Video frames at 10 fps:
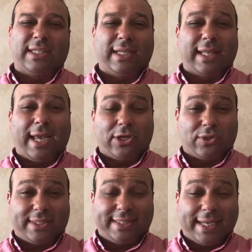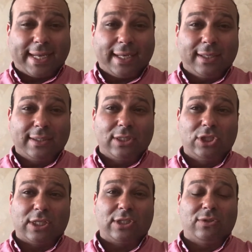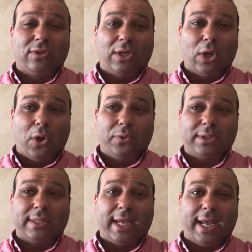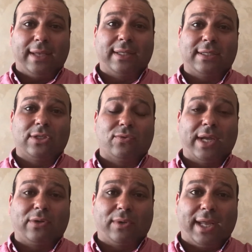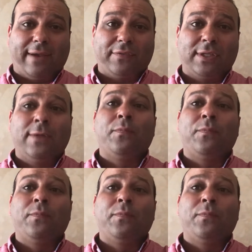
take the extra second just to denote, hey, this is right or left.